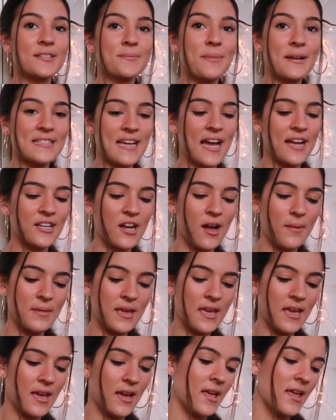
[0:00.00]
my dad got
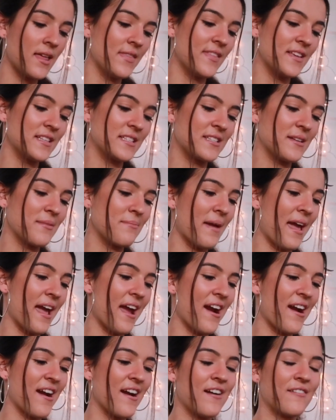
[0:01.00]
me this
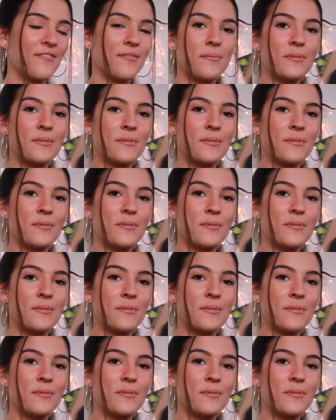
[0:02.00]
pair of